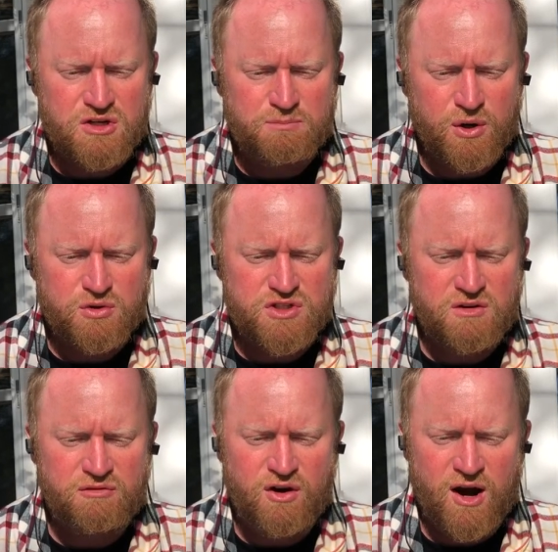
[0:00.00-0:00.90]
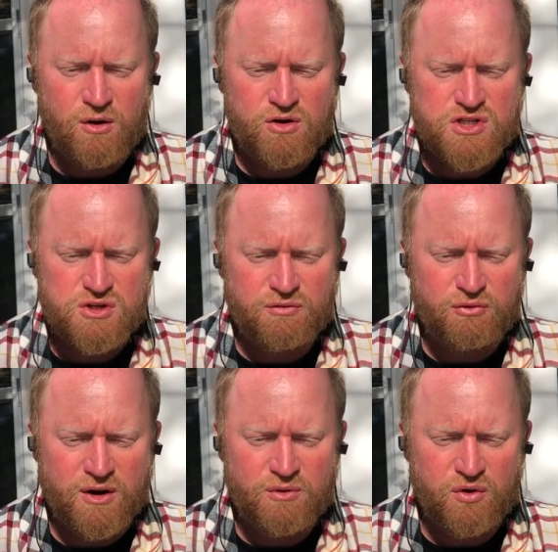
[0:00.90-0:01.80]
posy of flowers or
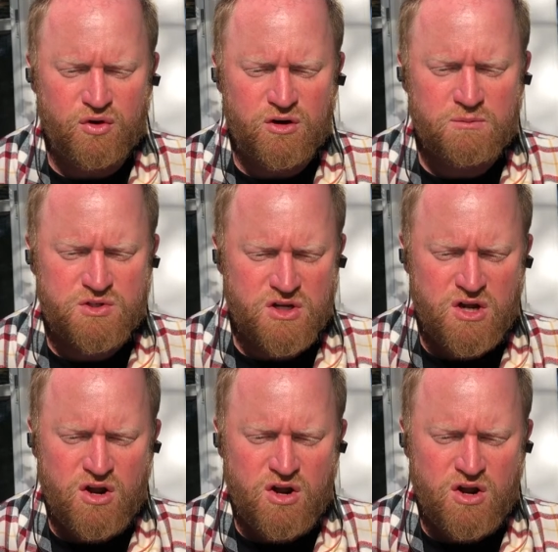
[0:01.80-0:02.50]
fragrant herbs,